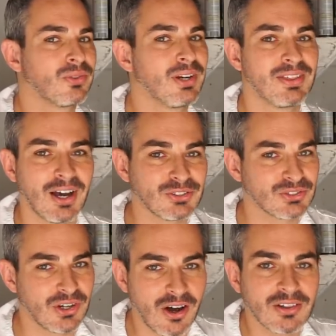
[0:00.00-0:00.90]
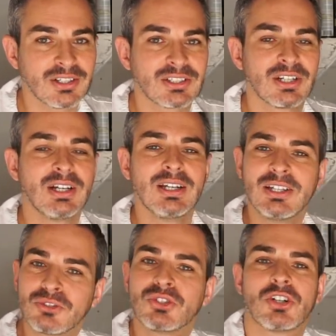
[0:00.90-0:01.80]
three thousand dollars
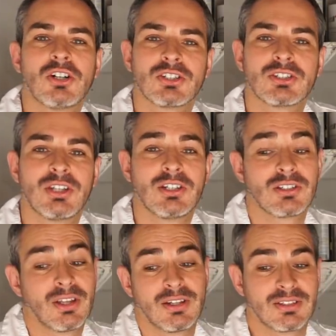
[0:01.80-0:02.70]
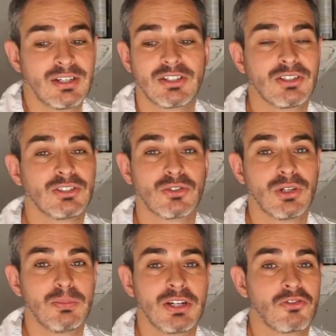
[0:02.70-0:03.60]
into a charging station that essentially is going
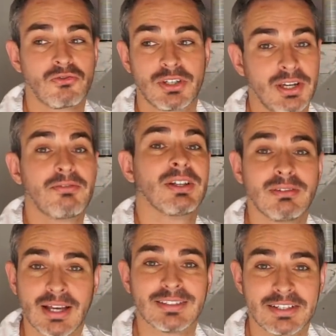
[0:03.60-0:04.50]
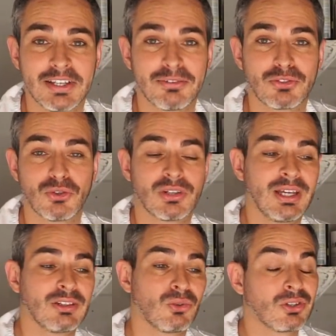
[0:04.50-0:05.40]
to be given as a gift to your
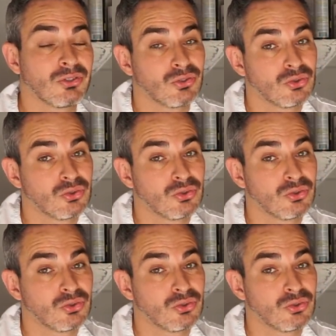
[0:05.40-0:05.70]
landlord,